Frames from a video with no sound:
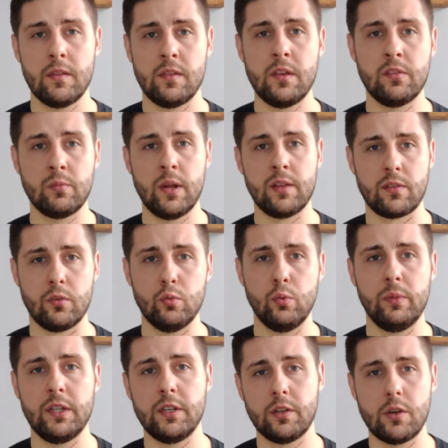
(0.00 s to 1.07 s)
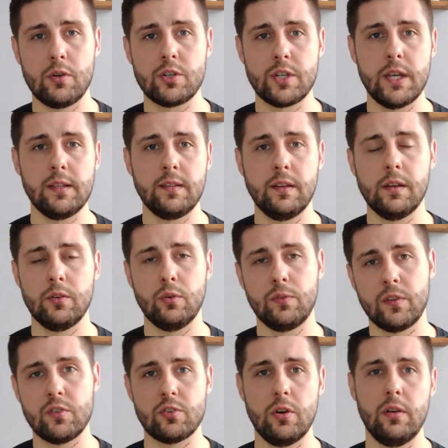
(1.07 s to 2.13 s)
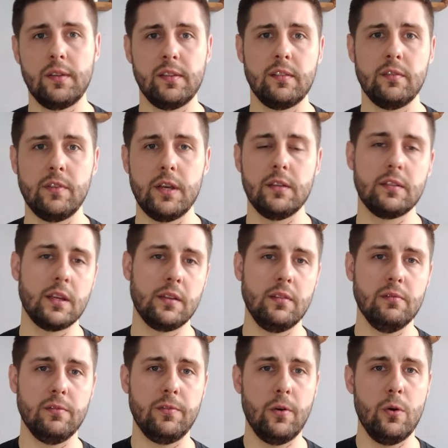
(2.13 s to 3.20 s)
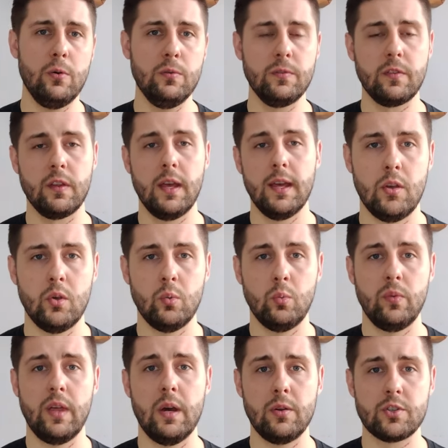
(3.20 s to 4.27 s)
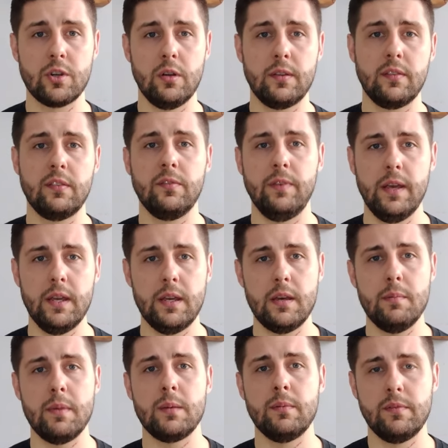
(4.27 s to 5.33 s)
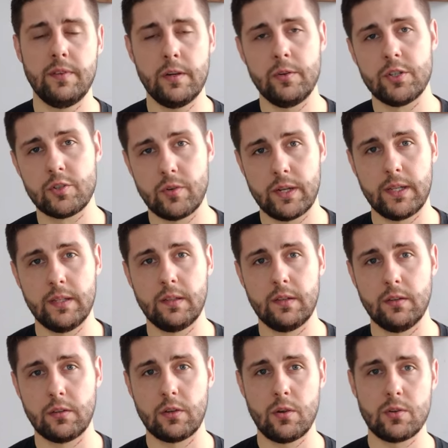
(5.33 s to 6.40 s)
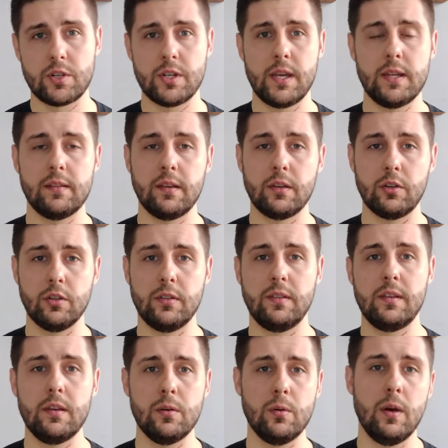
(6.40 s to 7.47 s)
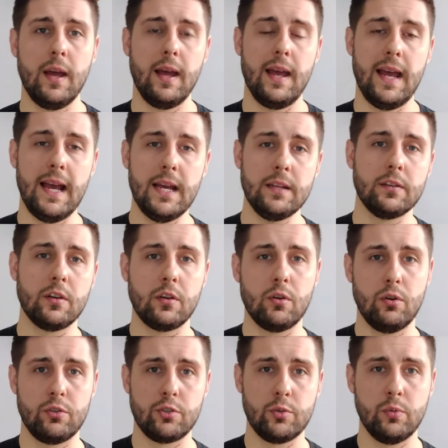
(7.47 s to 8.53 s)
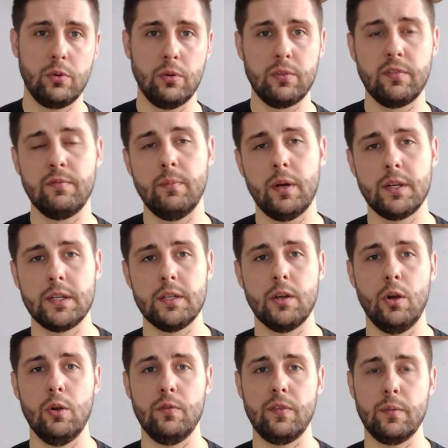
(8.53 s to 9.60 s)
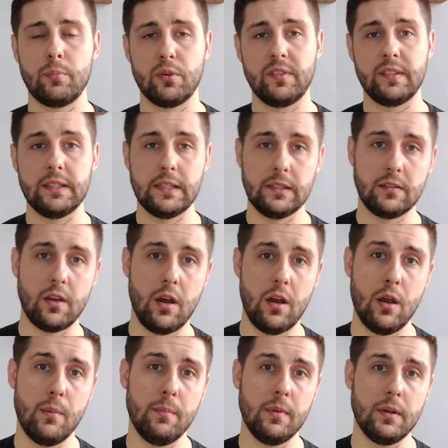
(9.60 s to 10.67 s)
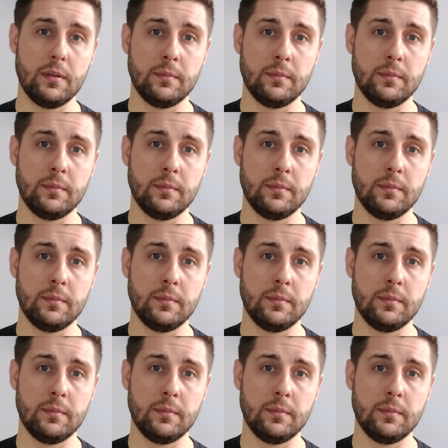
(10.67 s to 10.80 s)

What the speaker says: These rents are normally negotiated and often chartered surveyors get involved. Without a chartered surveyor, it may be very tricky to negotiate a good deal and could cost you a lot of money over the preceding term.